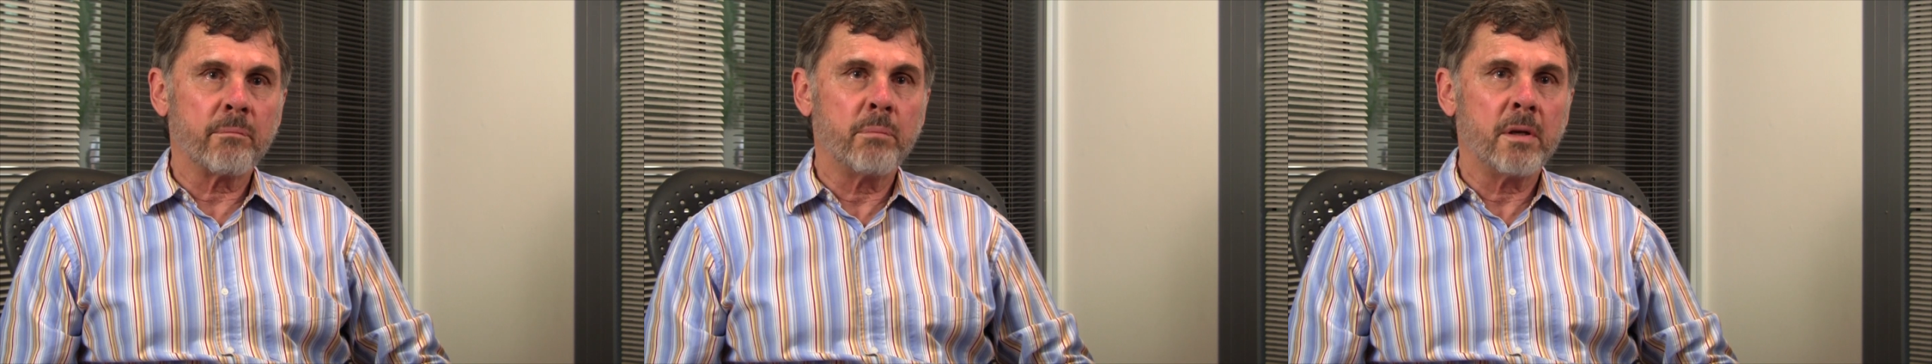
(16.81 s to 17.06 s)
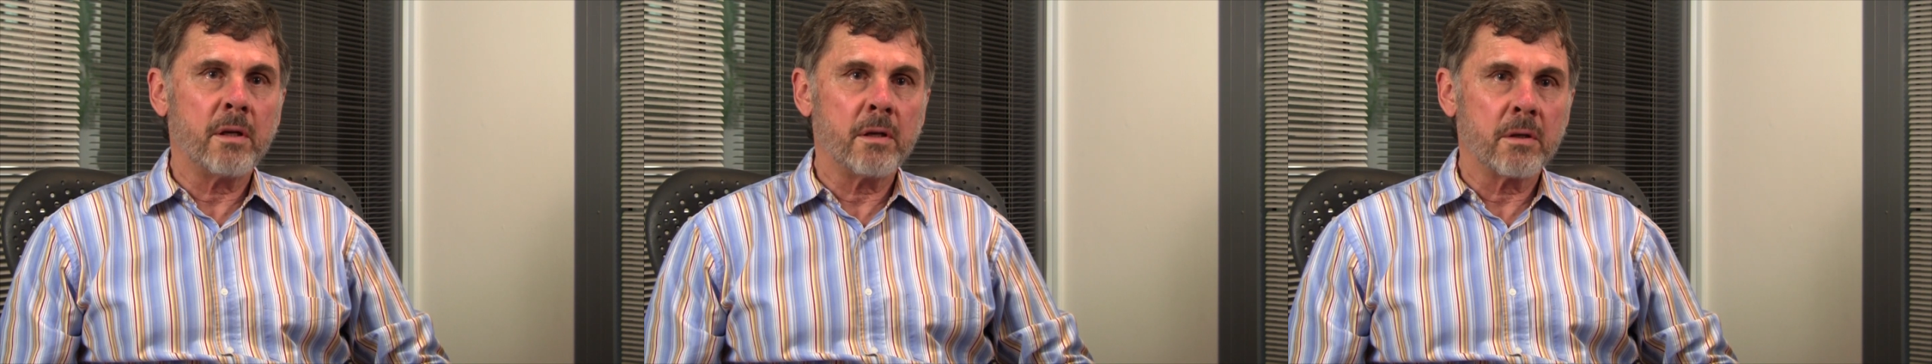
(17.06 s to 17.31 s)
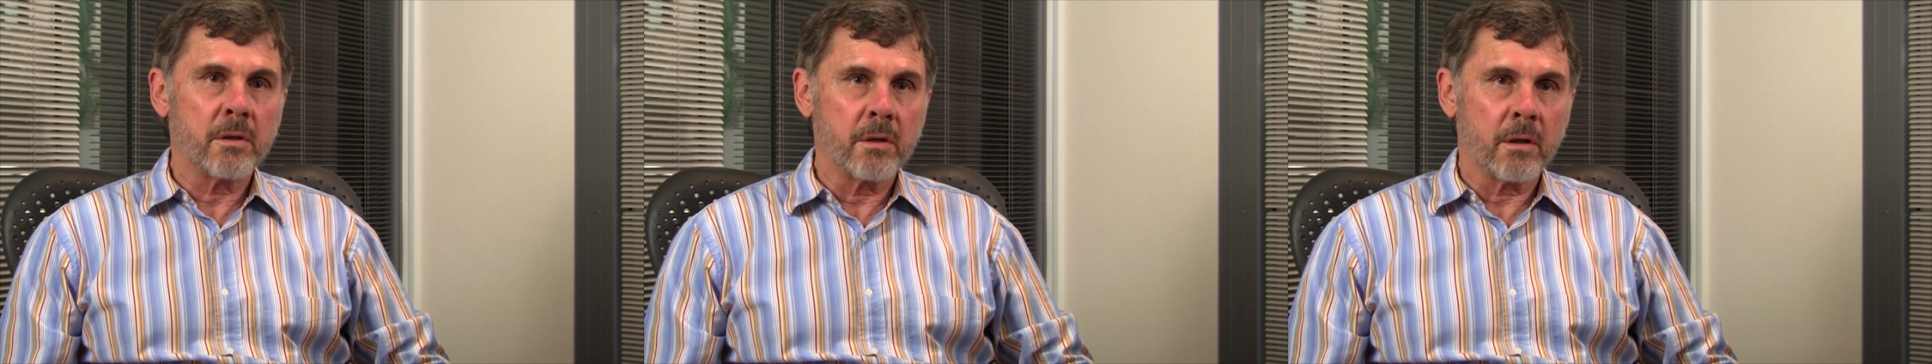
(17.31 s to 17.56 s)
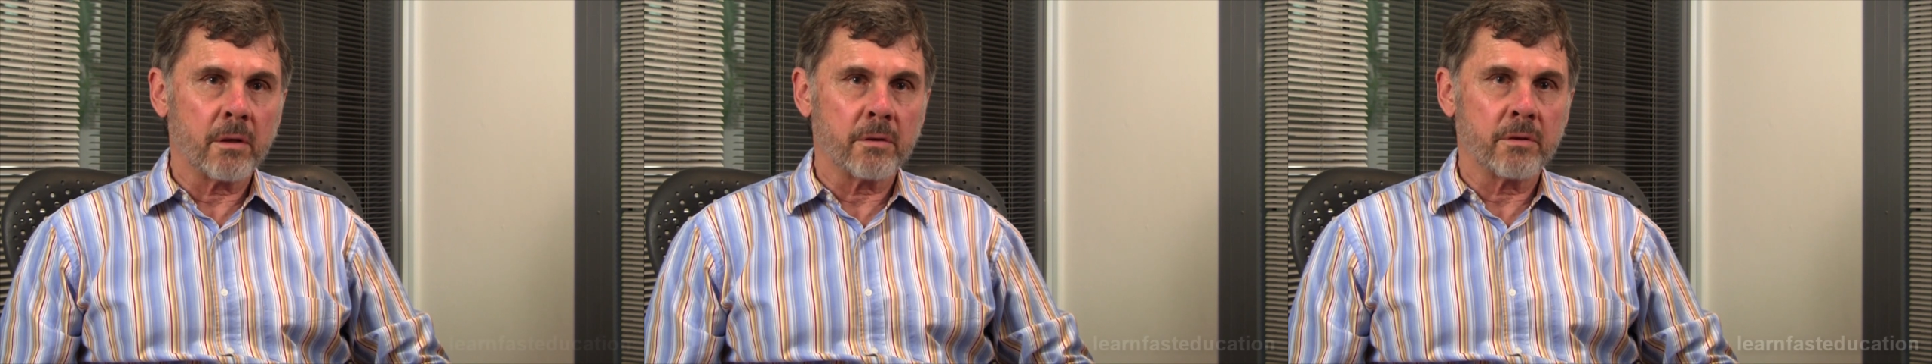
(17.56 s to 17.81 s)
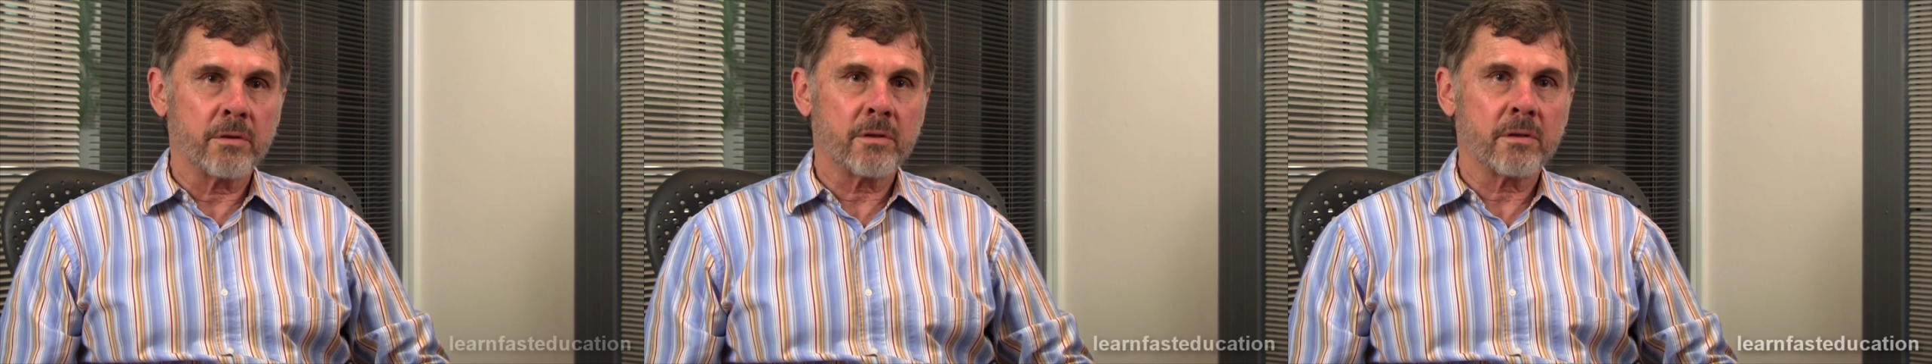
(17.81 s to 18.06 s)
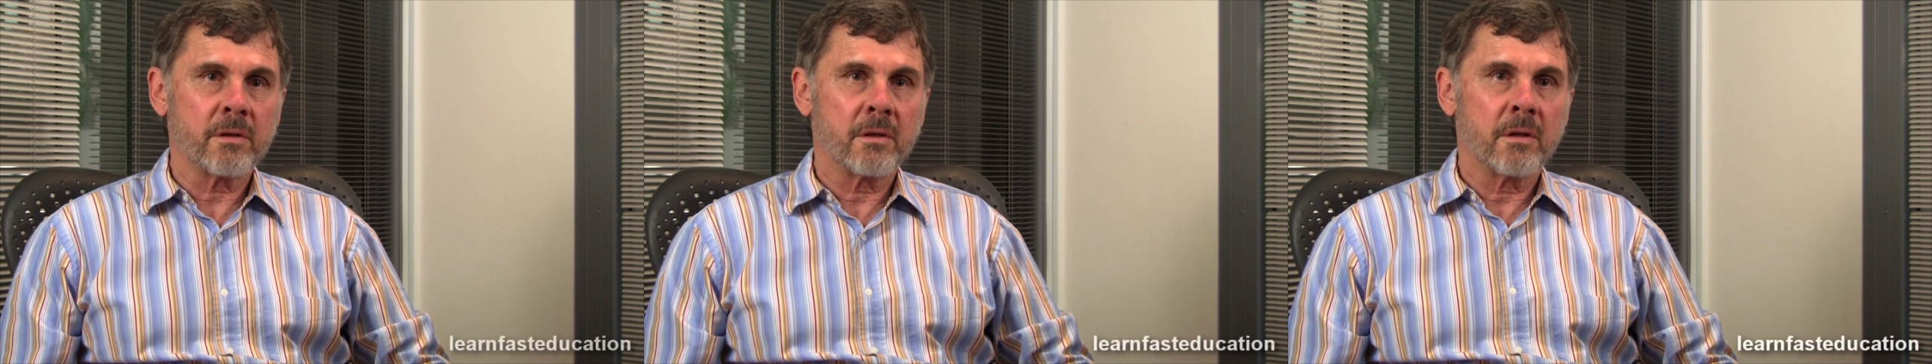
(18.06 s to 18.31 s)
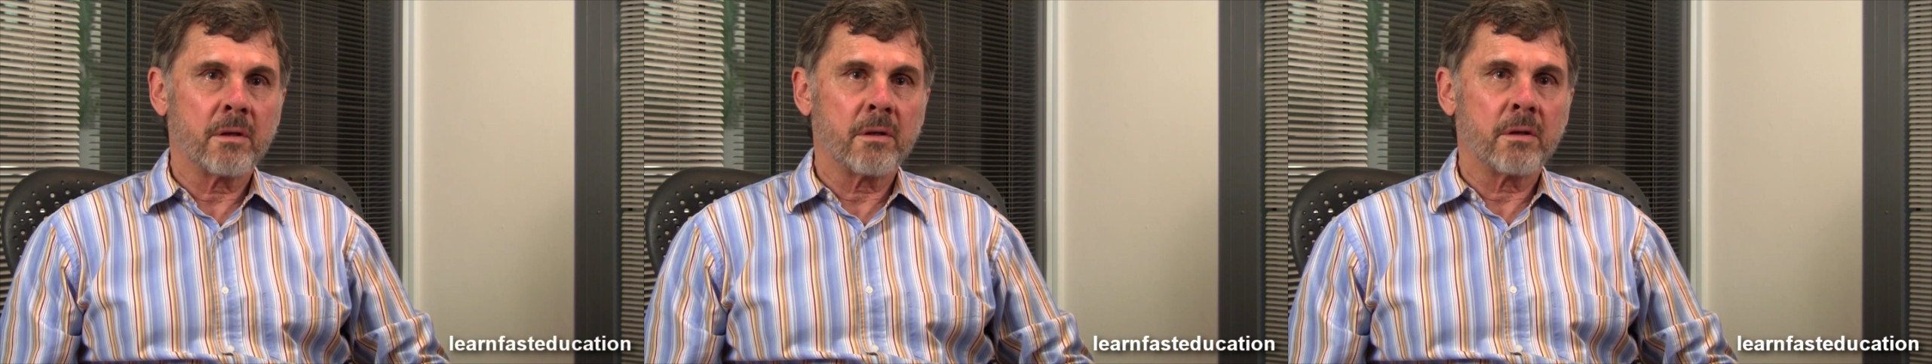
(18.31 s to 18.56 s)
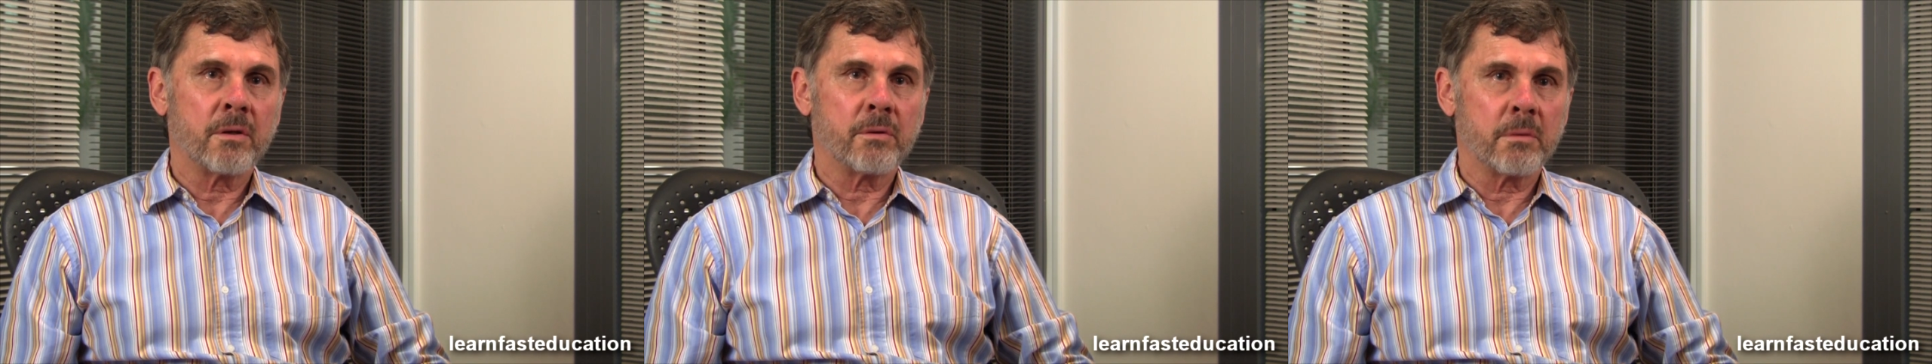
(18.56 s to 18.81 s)
billion
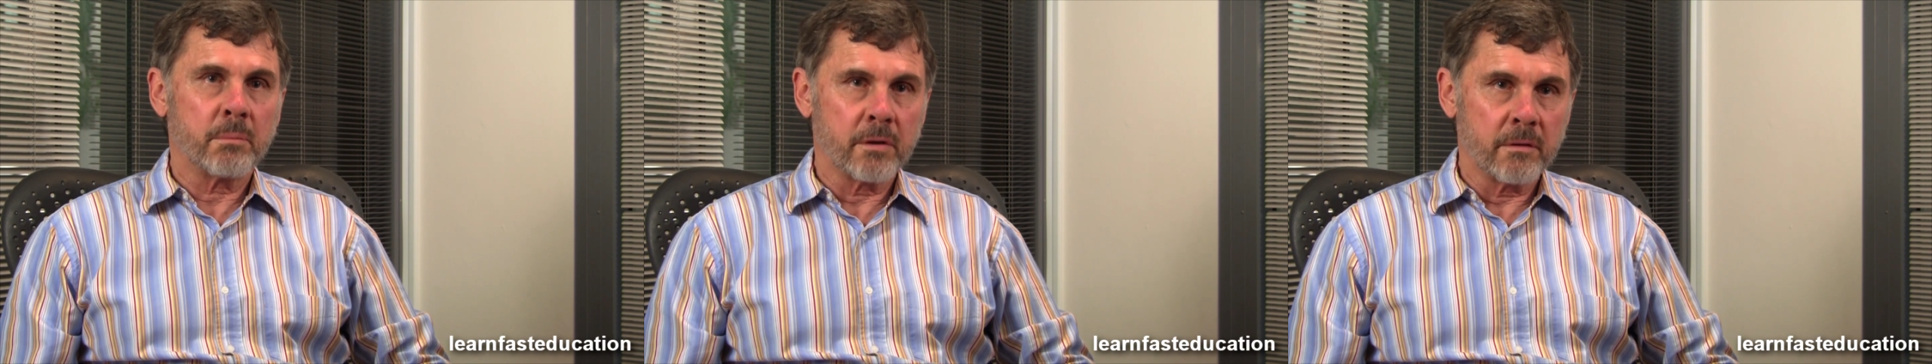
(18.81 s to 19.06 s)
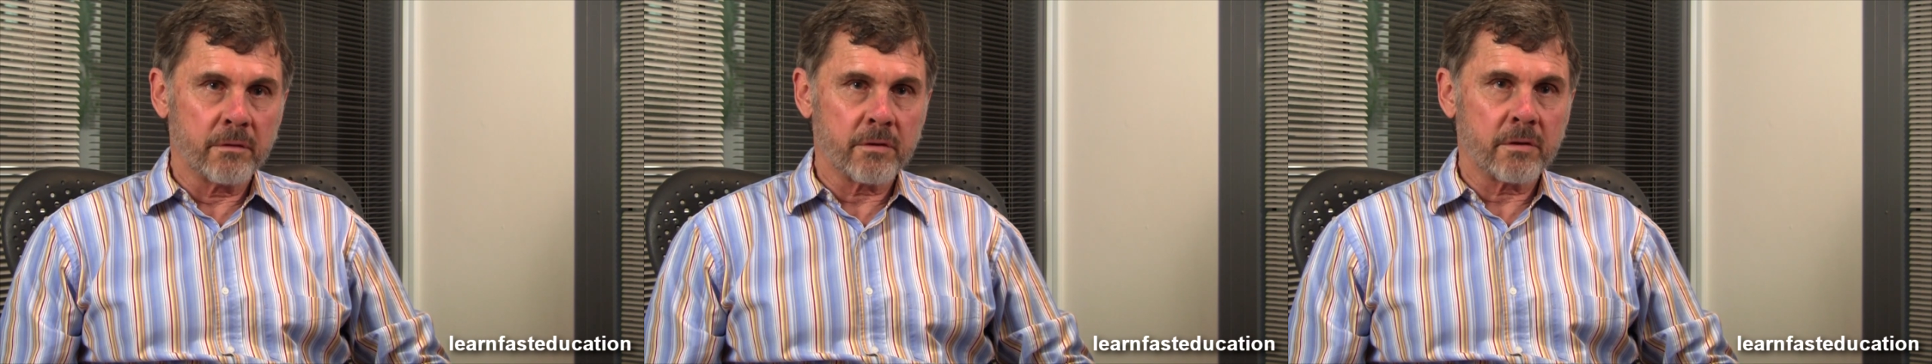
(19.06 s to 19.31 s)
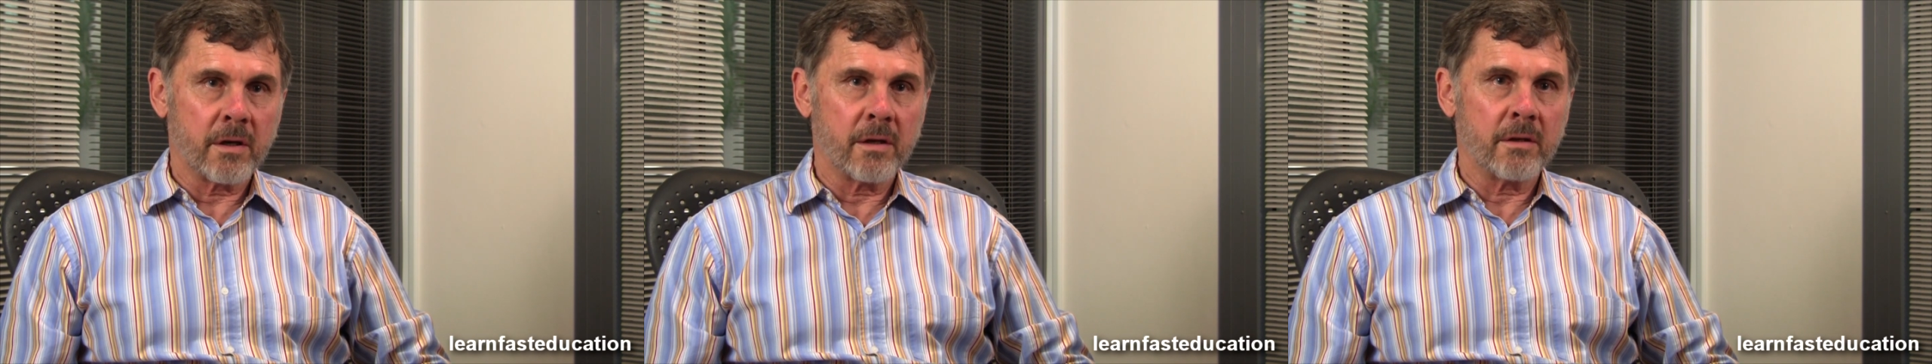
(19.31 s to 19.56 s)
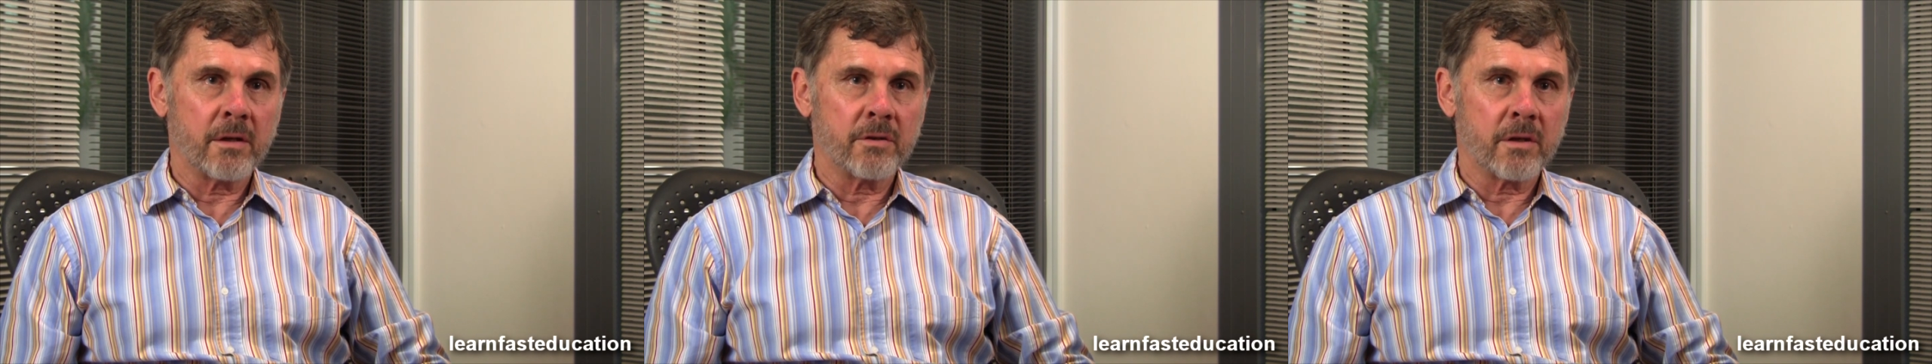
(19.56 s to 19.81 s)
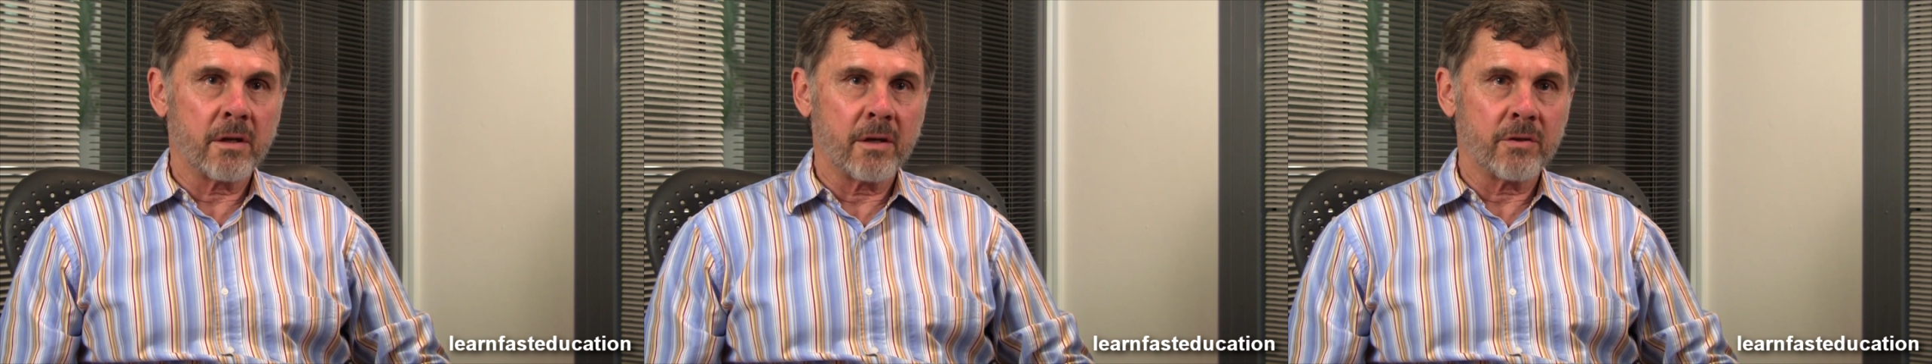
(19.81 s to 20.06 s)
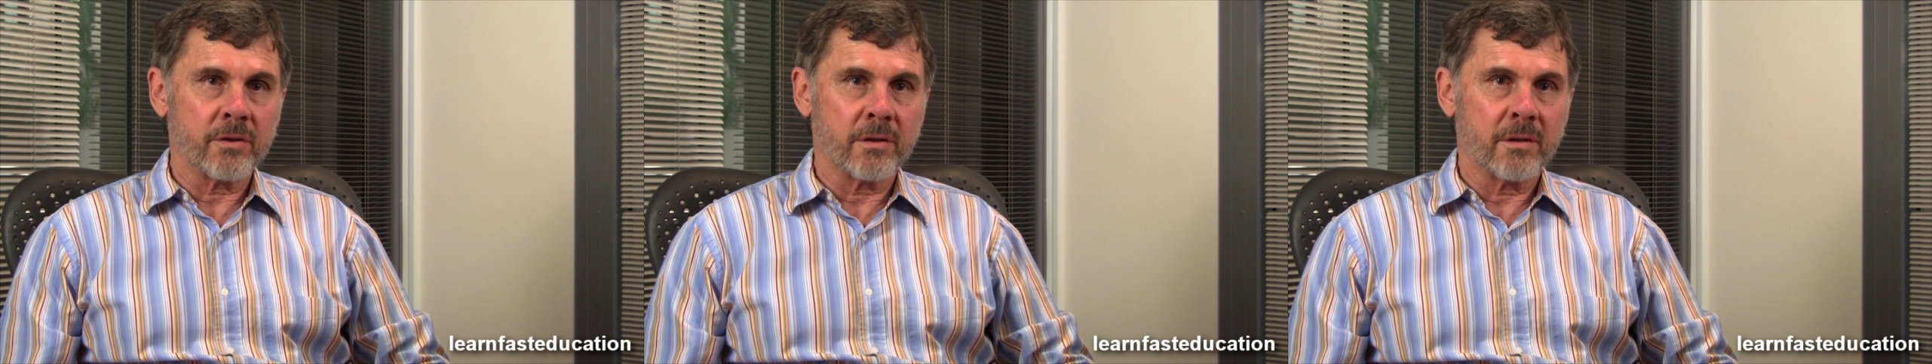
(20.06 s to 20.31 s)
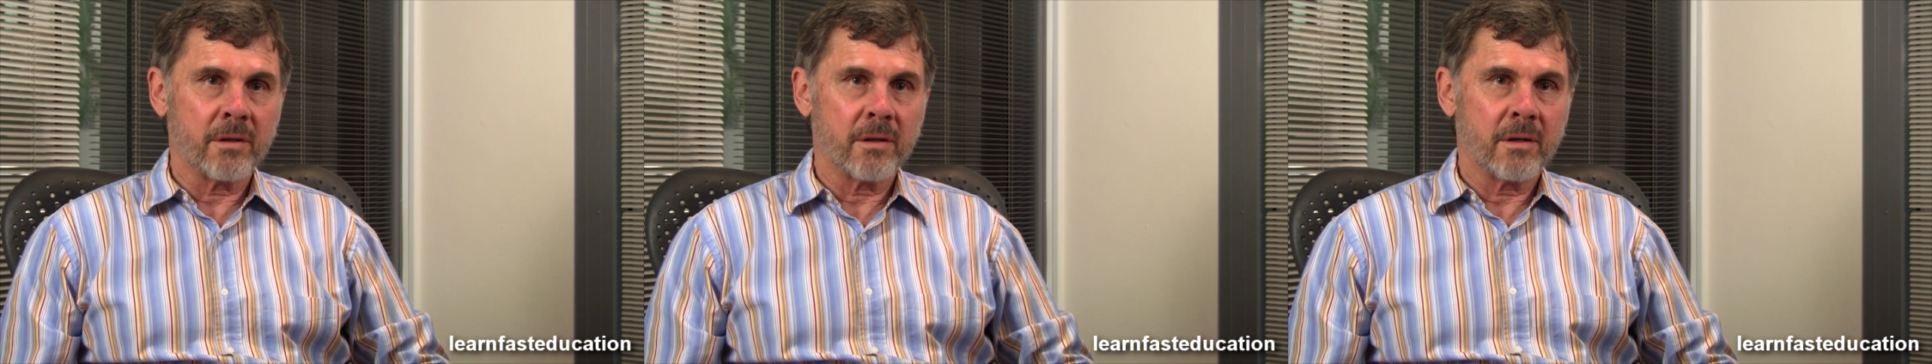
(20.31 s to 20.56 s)
to improve Australian education.